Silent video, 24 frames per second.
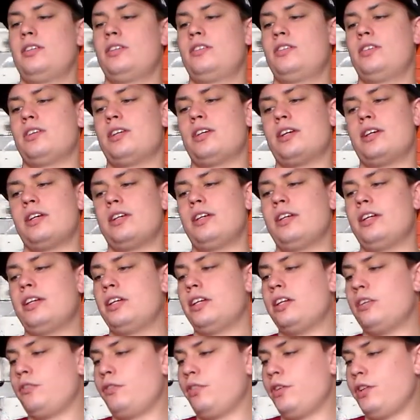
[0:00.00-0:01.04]
It's a
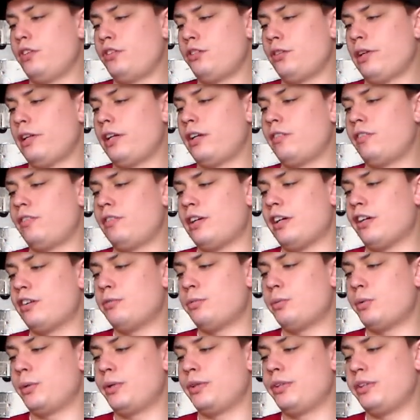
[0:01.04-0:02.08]
Nike Free Trainer
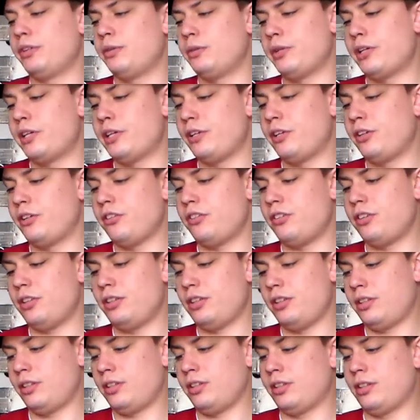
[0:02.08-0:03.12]
5.0
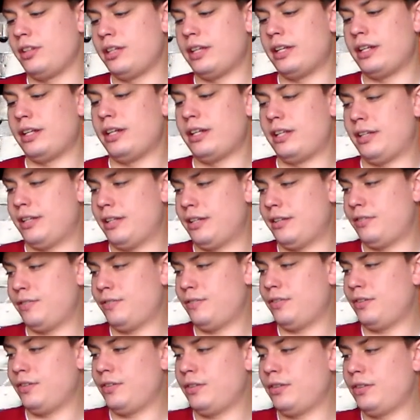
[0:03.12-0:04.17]
Energy
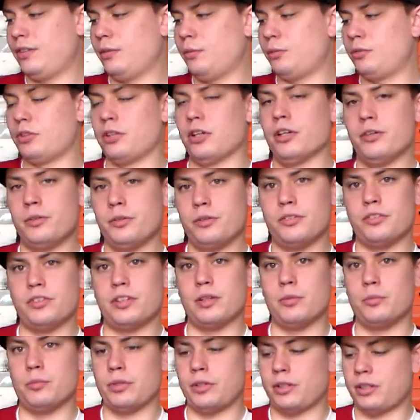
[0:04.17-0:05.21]
9.5. It was
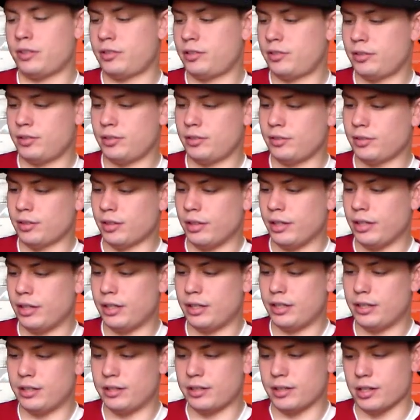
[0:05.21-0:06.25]
110 bucks.
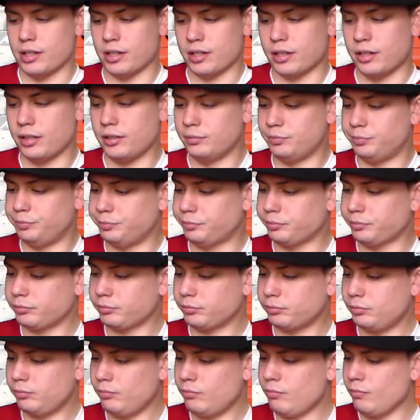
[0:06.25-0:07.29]
And uh,
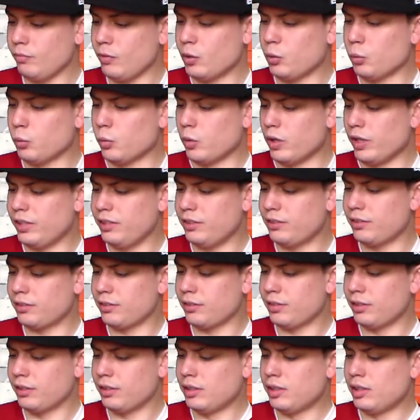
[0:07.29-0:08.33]

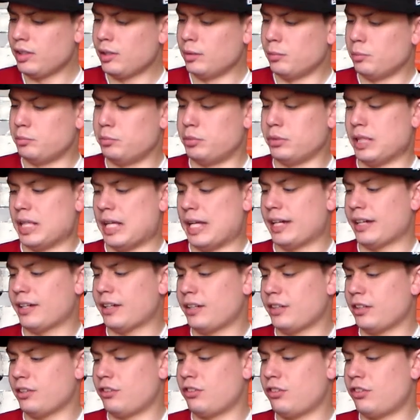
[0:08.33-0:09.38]
white,
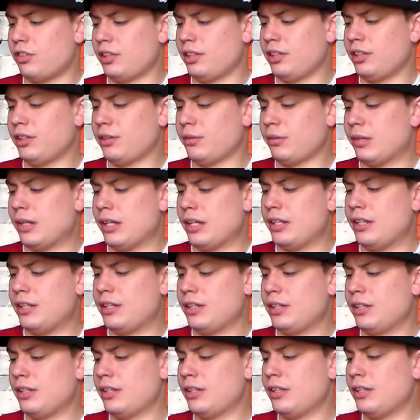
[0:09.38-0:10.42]
black, chilling red,